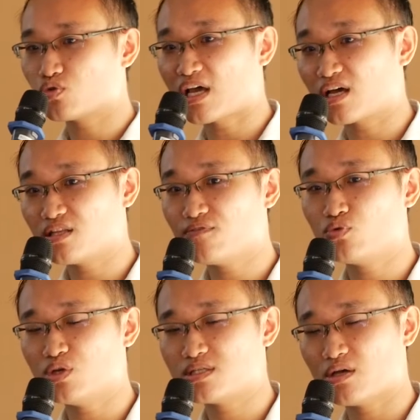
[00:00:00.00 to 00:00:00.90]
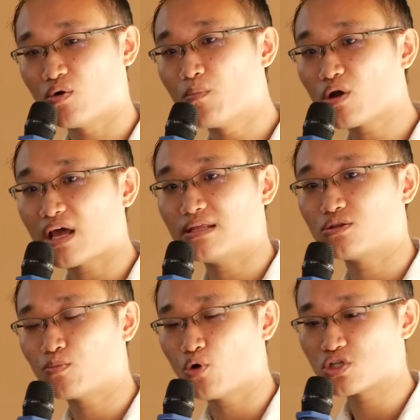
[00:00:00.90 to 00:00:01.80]
to negative tweets, they were more likely
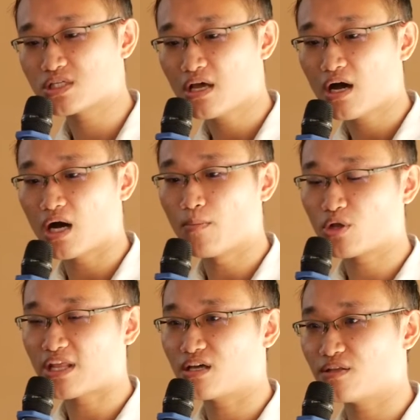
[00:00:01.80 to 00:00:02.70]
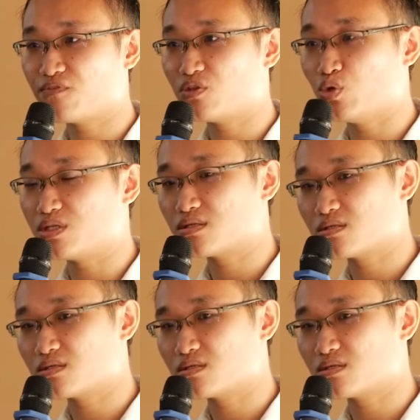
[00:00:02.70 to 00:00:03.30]
to post more negative tweets.